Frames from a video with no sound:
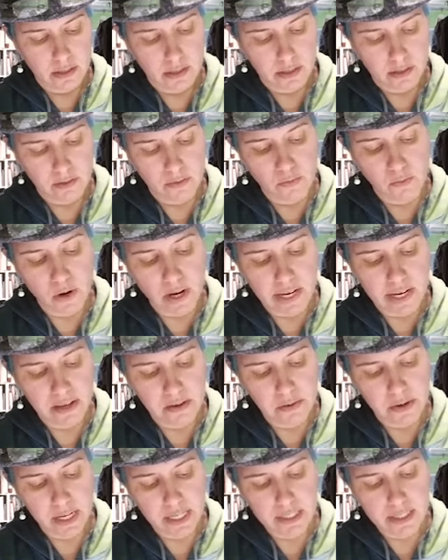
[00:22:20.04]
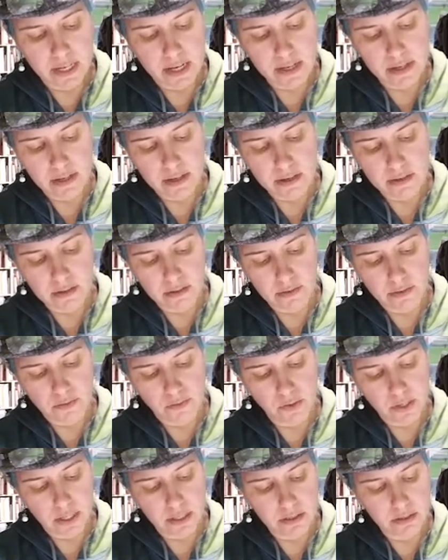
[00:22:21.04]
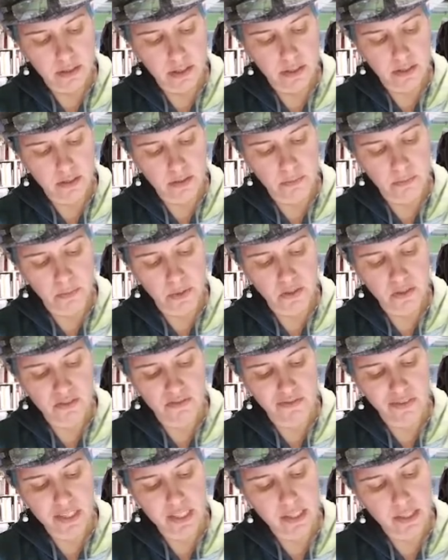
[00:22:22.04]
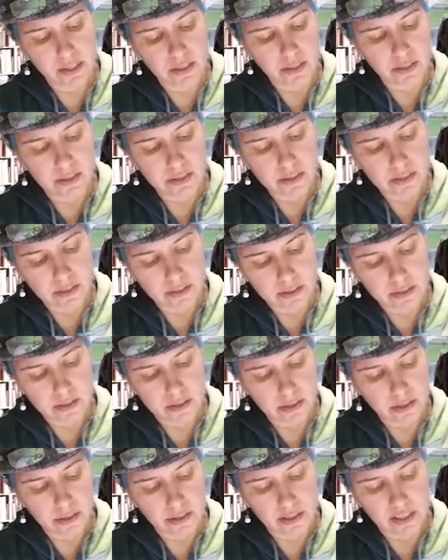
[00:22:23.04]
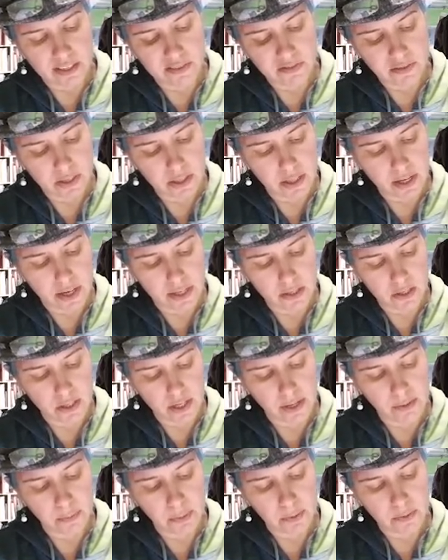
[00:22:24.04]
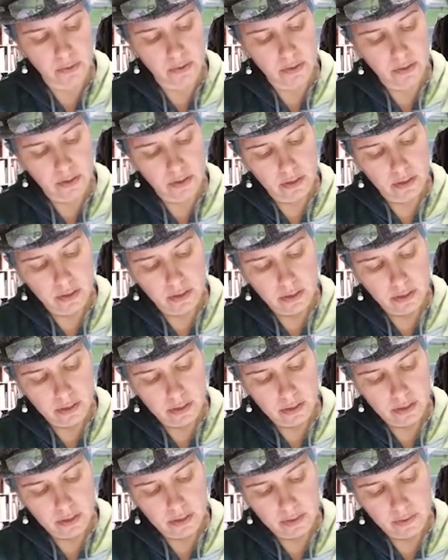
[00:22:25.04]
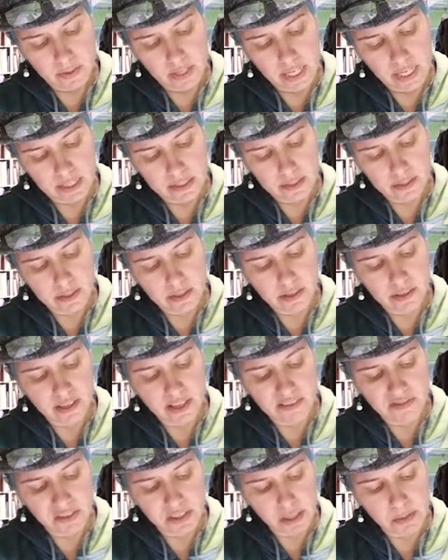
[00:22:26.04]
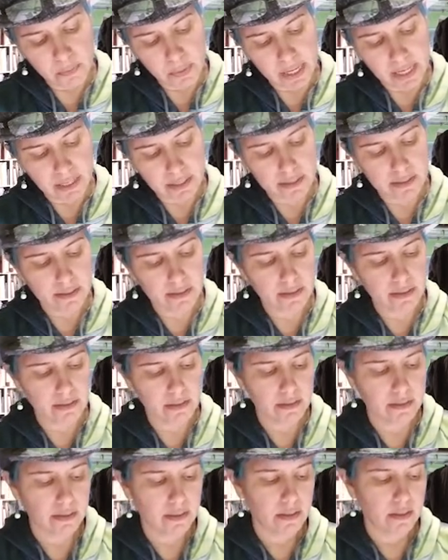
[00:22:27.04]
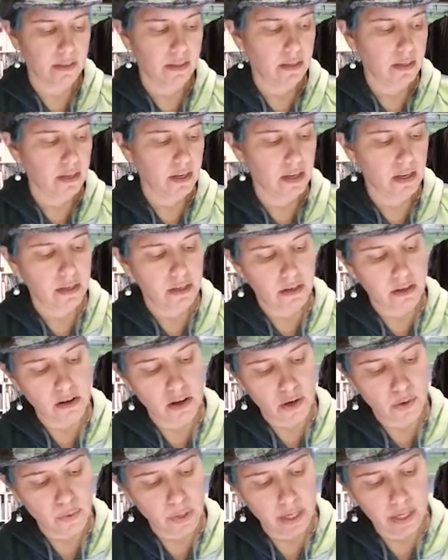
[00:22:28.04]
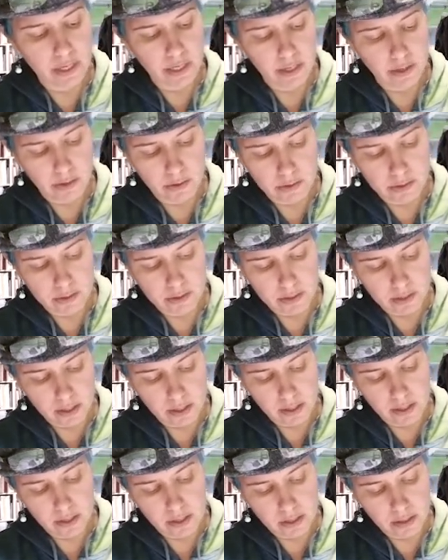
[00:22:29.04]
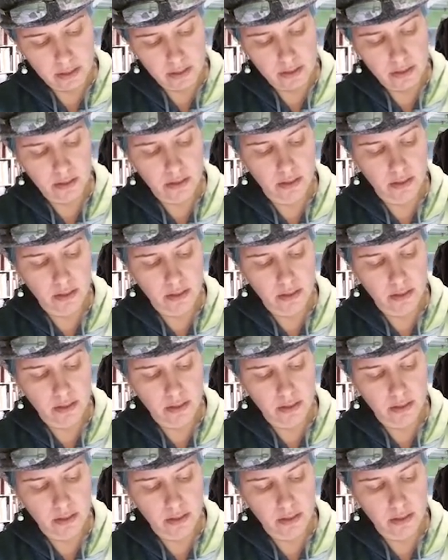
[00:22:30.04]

Why a rectangle? Well, because most vehicles start off with that shape. Got to start off with a box and know where it goes in